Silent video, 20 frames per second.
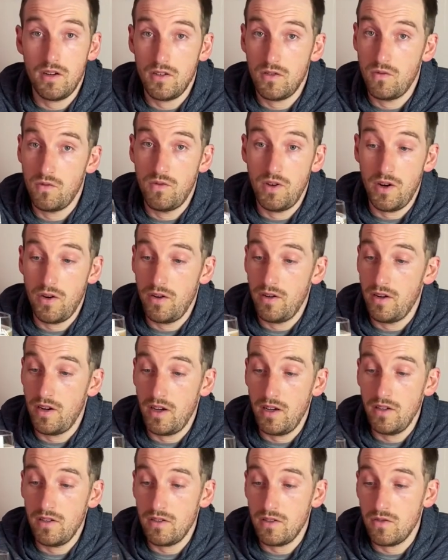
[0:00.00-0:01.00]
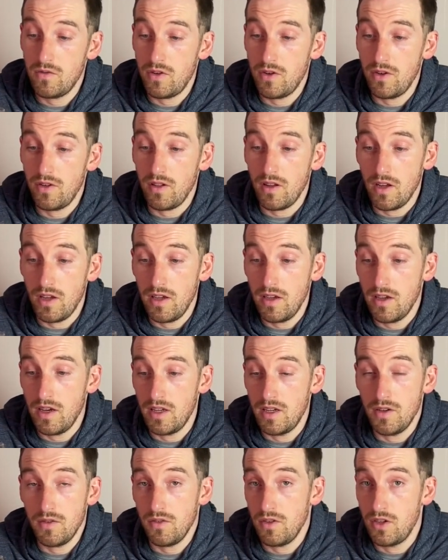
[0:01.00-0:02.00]
It's very nice. It's very light. I
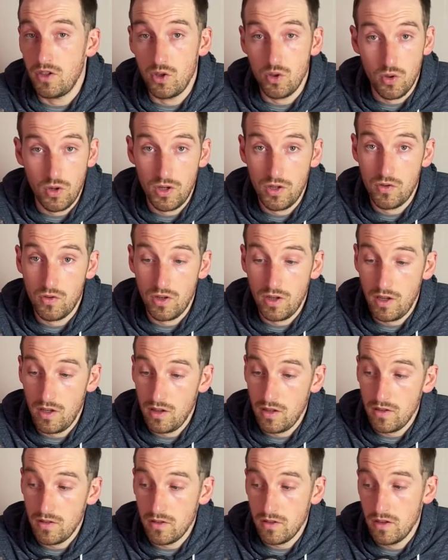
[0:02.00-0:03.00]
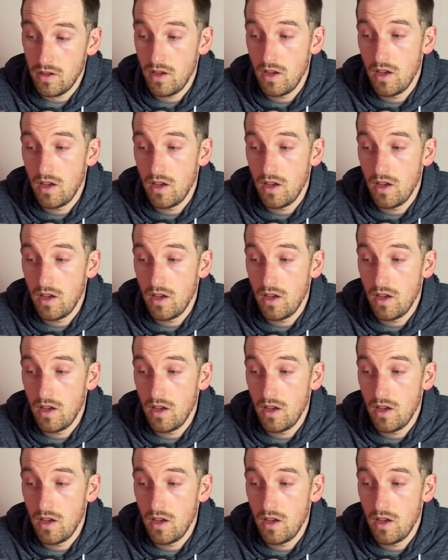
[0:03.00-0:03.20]
definitely enjoy drinking this.